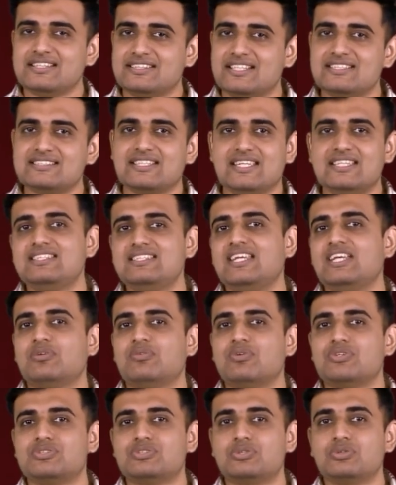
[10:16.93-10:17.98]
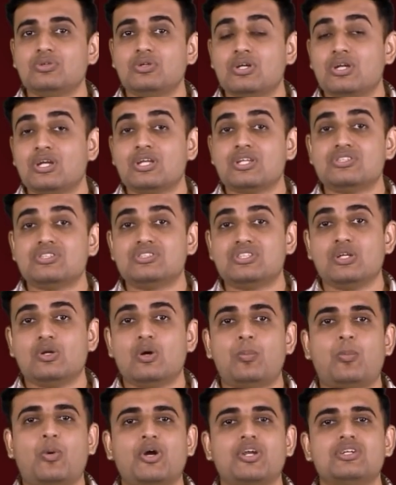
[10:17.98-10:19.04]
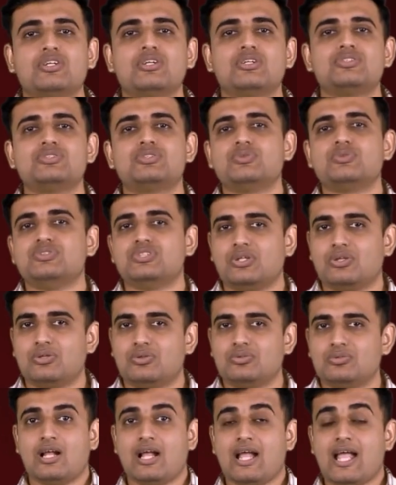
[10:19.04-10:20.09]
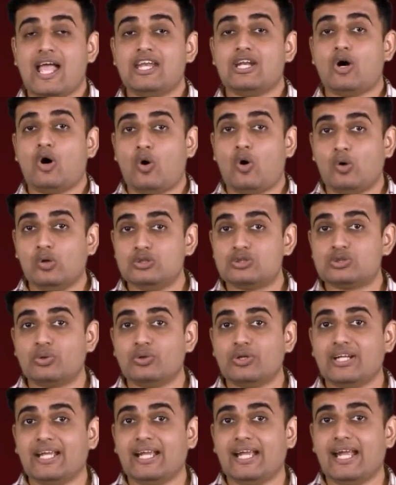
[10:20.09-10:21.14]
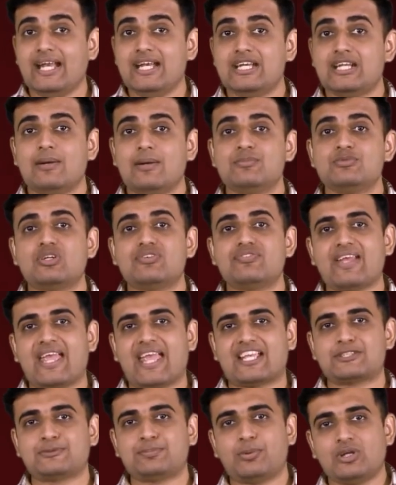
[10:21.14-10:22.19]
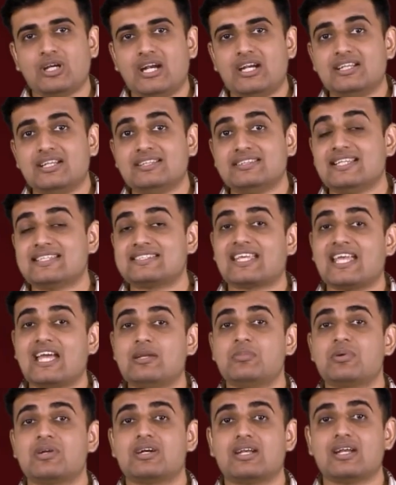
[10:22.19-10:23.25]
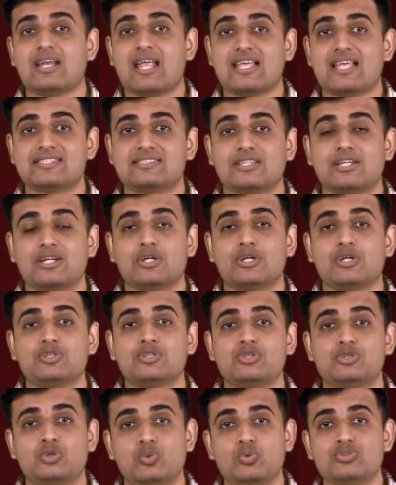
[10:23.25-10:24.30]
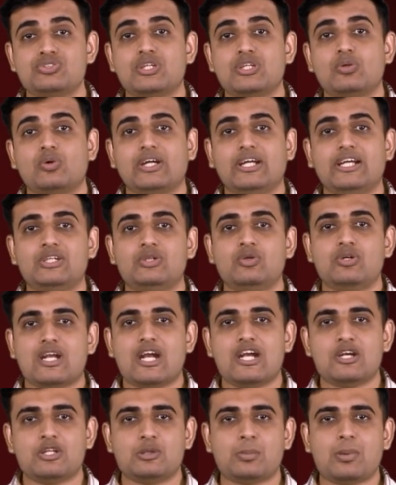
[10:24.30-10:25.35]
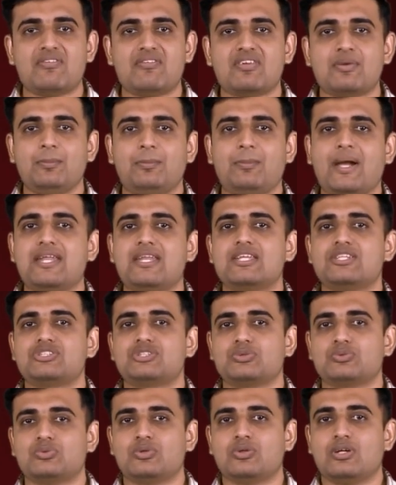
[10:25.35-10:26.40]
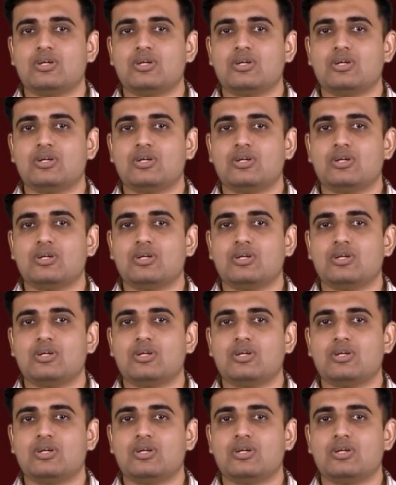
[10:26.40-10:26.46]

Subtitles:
This is equals to 0.20. And also in terms of exponent, this can be written as 20 into 10 to the power minus 2.